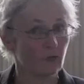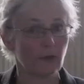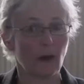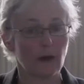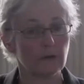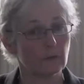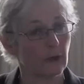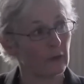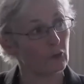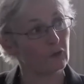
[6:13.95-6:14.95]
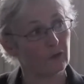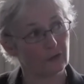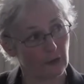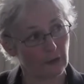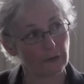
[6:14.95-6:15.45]
the kinds of records that
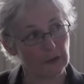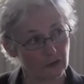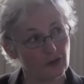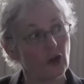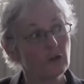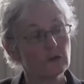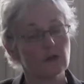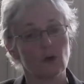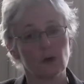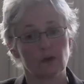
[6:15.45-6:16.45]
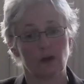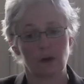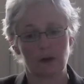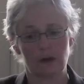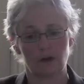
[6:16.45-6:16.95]
Sarah Rhys-Jones, also
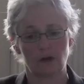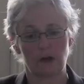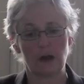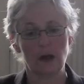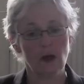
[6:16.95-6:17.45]
in history,